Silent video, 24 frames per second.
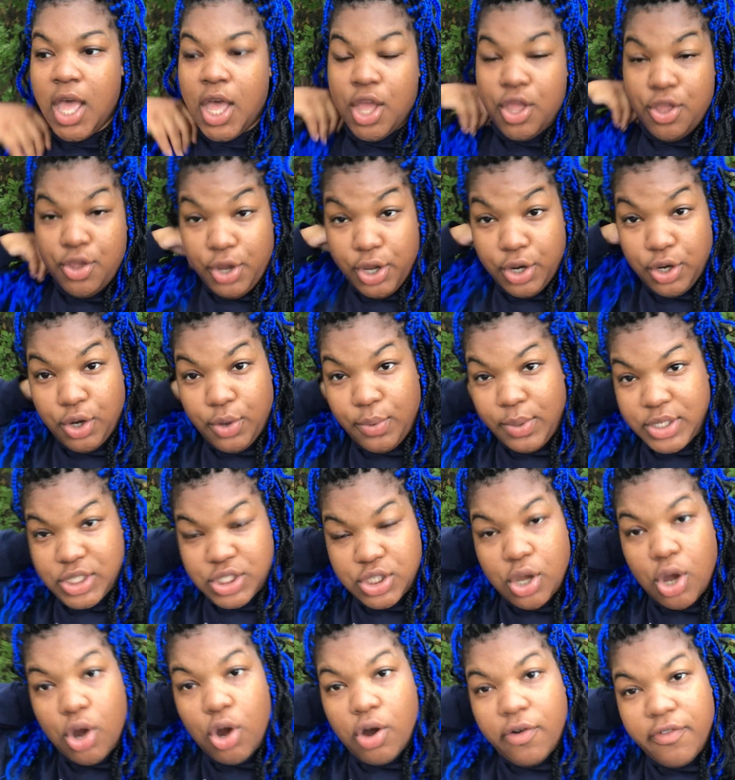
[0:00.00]
You can always
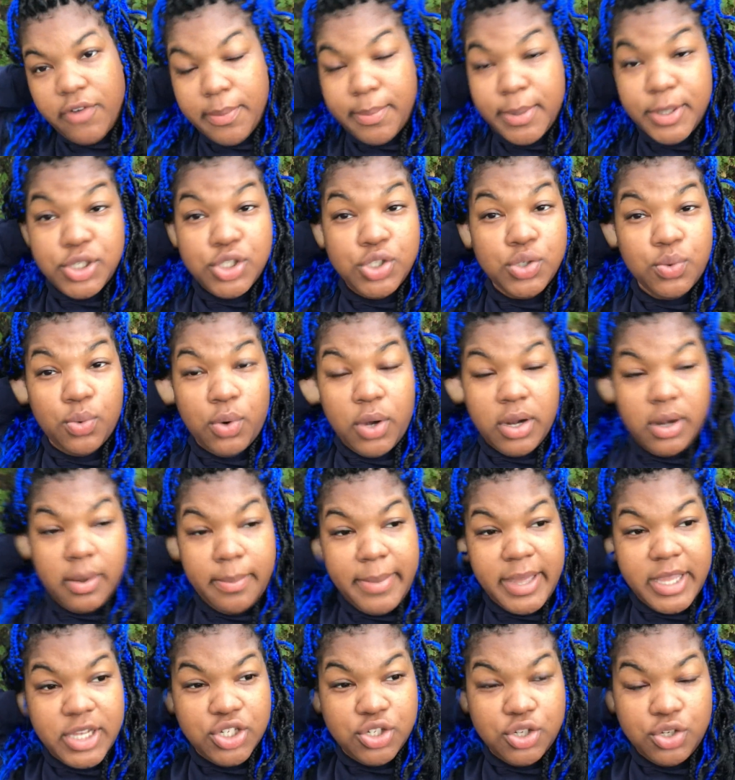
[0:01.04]
start over, but you want to
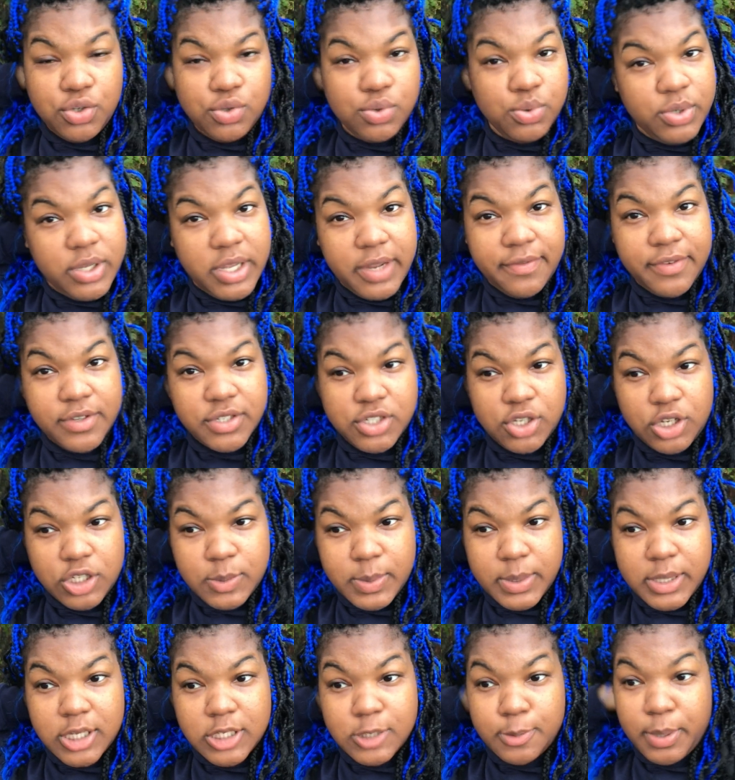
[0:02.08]
make sure you do get results,
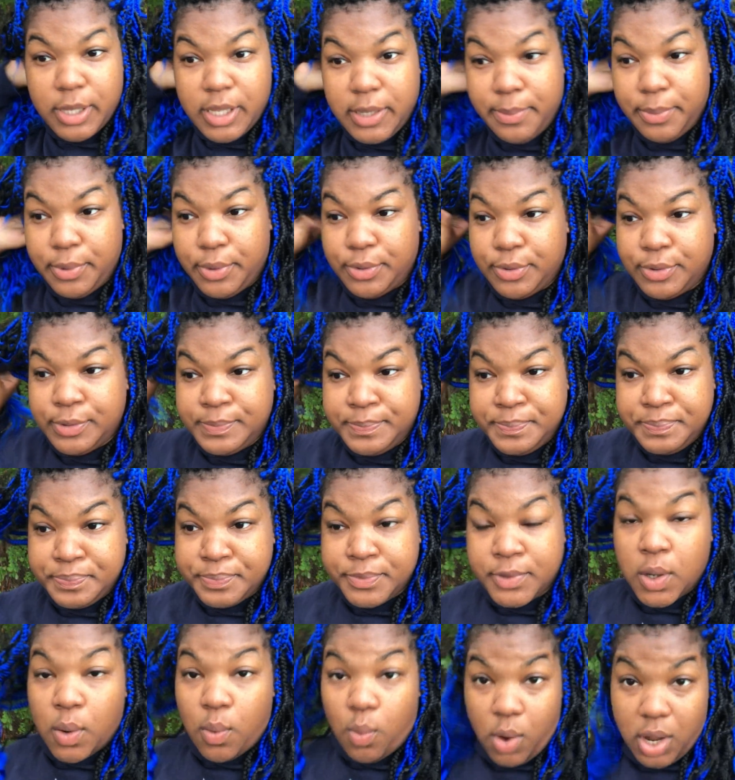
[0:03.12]
because people
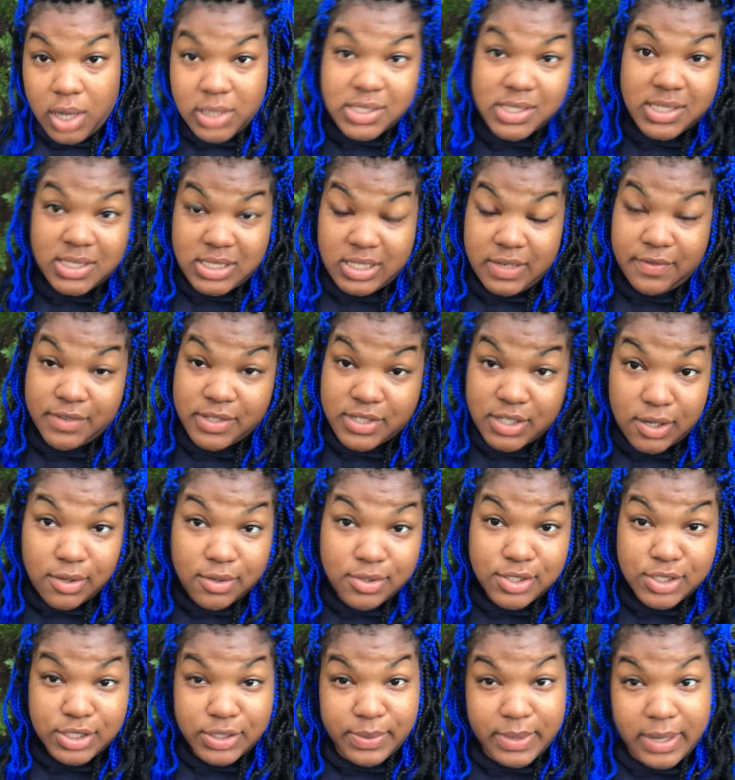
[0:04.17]
want to see
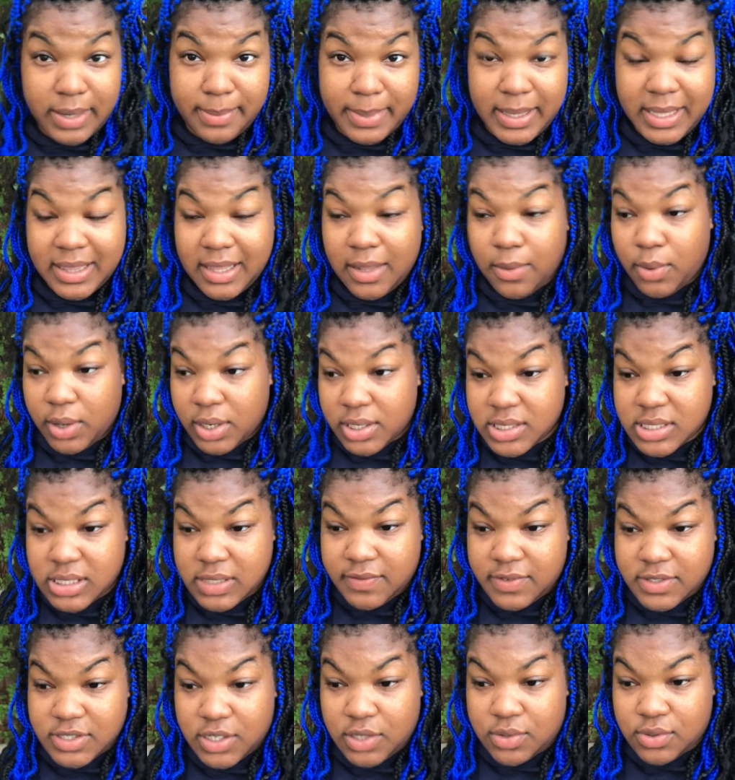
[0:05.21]
results. You know what I mean? They want to see
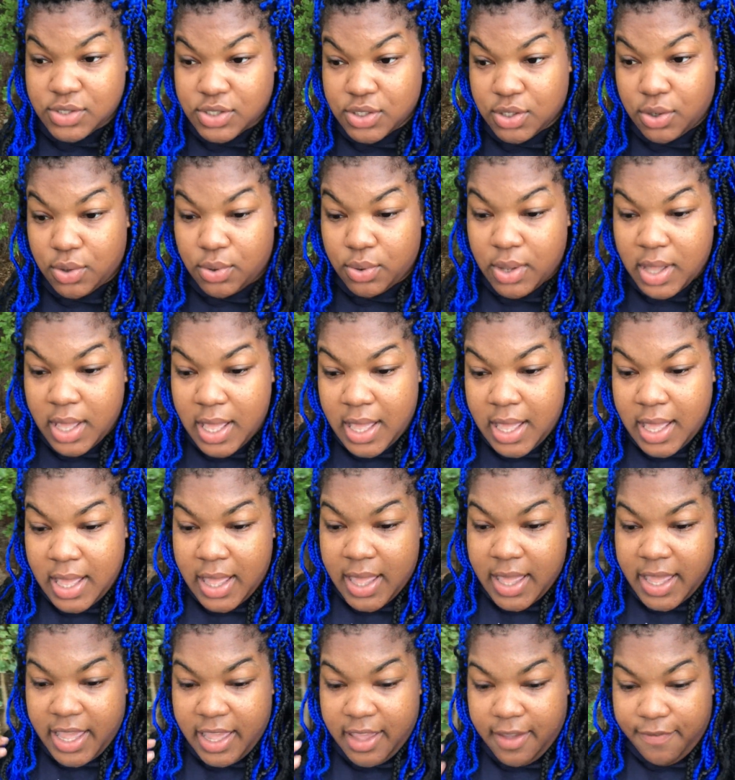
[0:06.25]
results. So
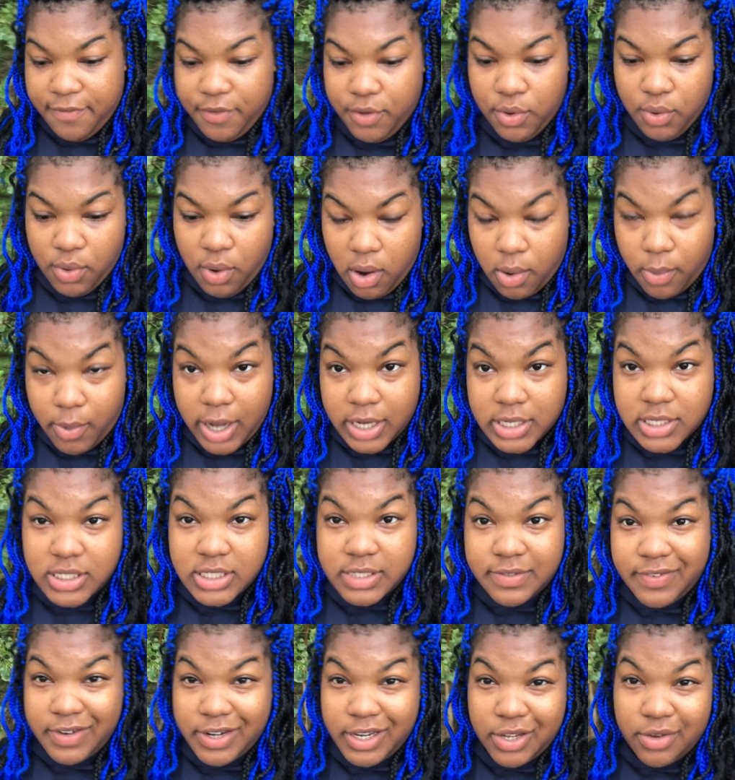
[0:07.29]
if you are watching
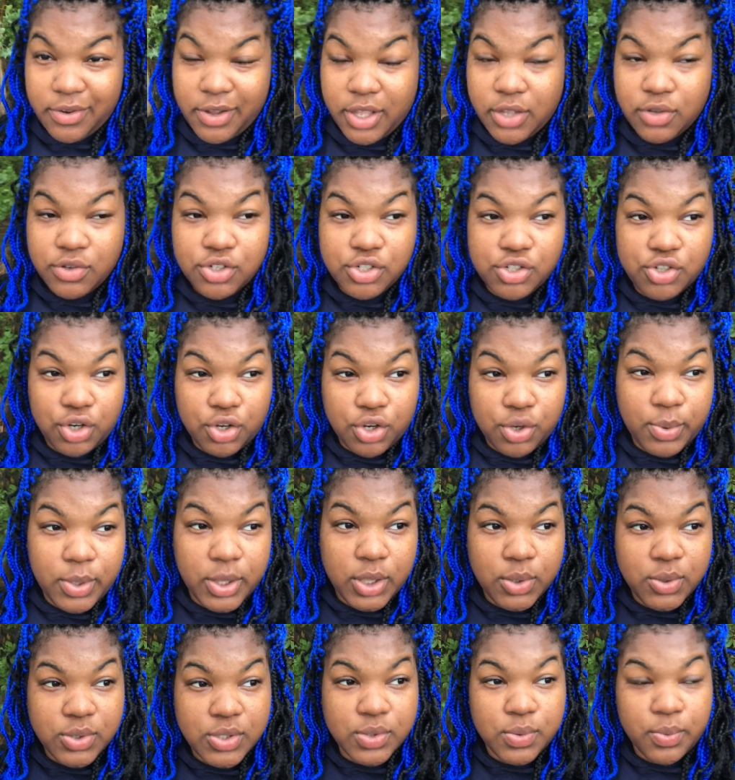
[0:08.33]
this video and you struggle
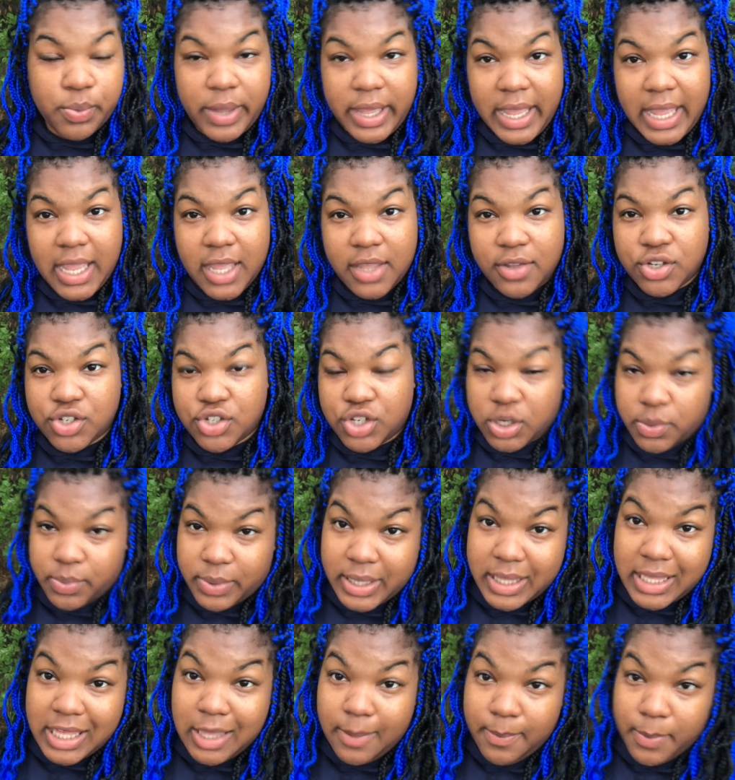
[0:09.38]
with losing weight, and you struggle
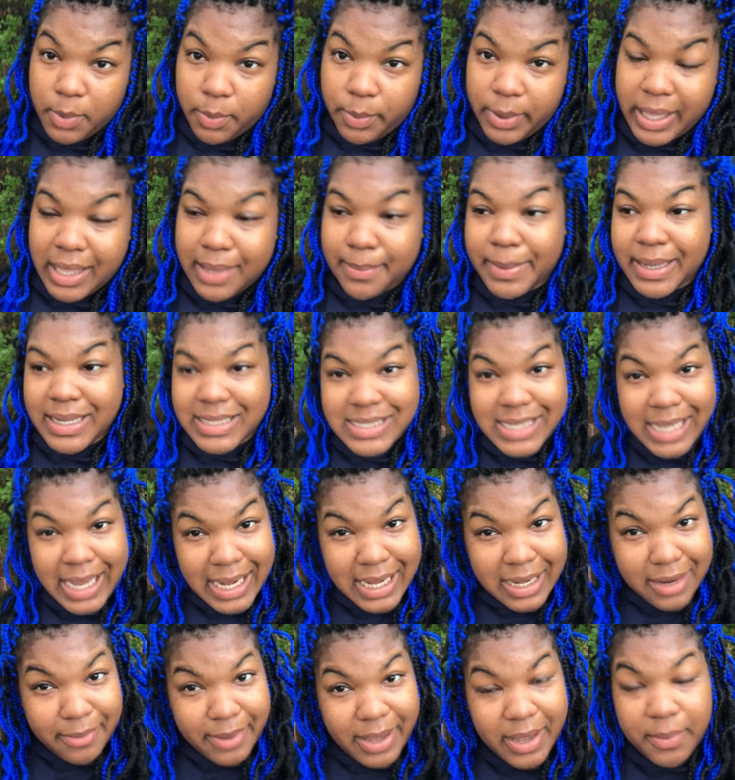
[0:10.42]
with keeping weight,
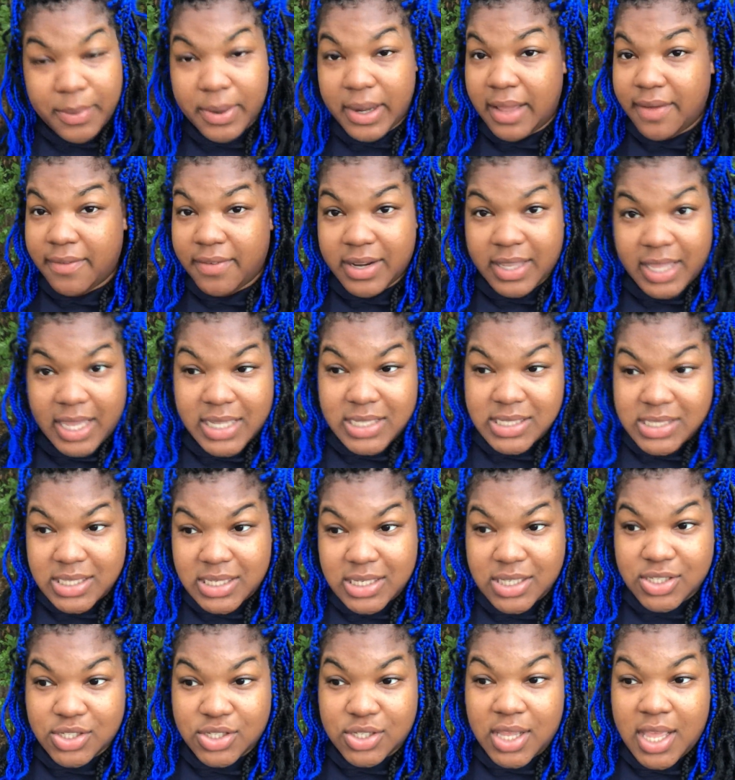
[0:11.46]
maintaining weight, whatever the case
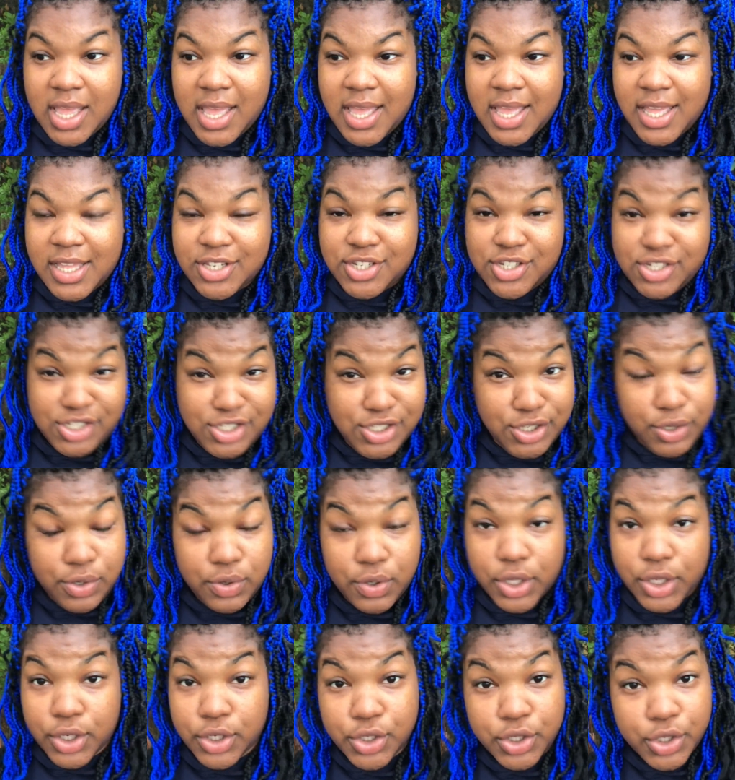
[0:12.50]
is, just know you
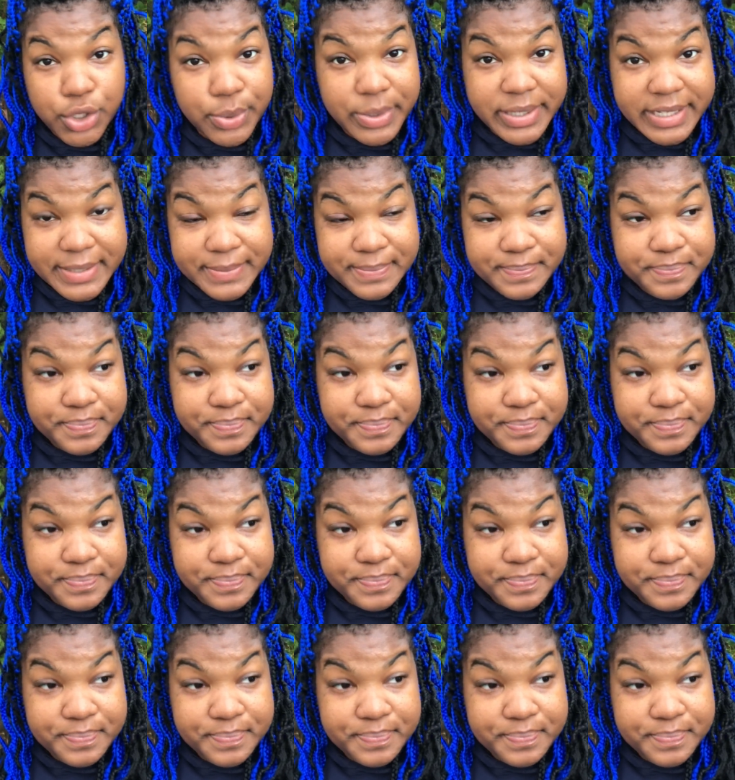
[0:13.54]
can do it.